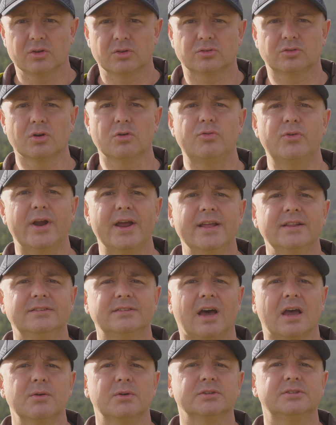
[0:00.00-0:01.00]
So
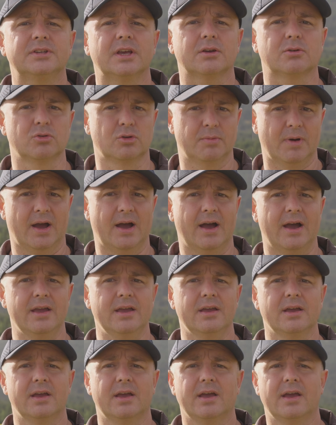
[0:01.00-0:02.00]
friends, I will say
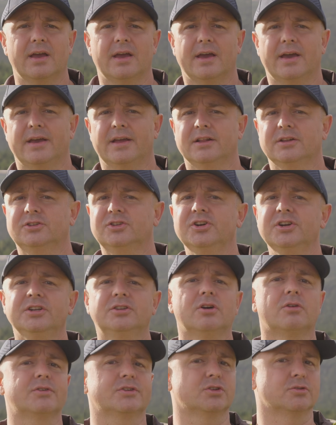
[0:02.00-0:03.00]
goodbye and turn
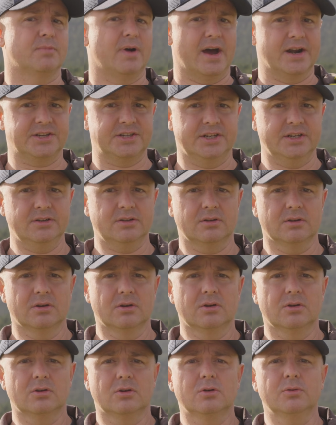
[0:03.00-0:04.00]
it over to Martin,
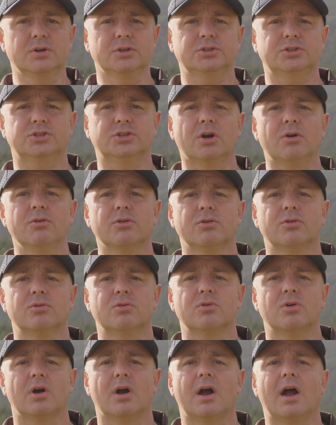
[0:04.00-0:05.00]
who will show
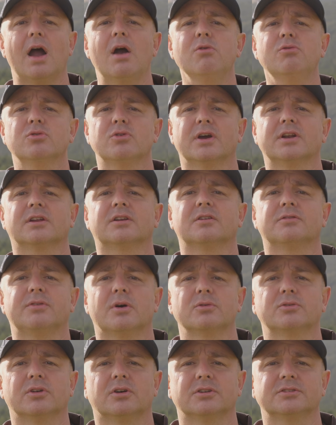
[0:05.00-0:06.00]
you how to handle the
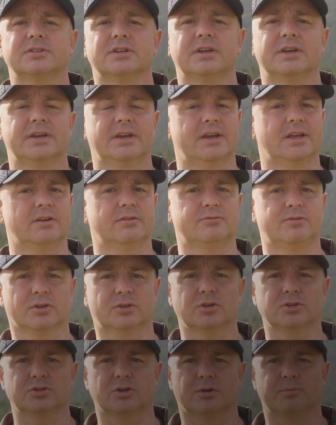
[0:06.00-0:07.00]
photos in
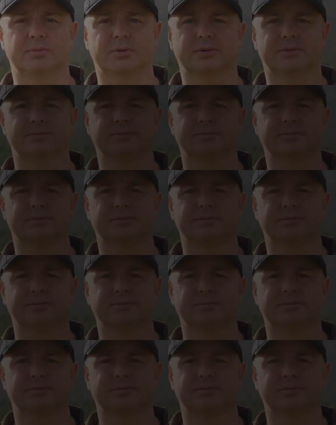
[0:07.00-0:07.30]
Photoshop.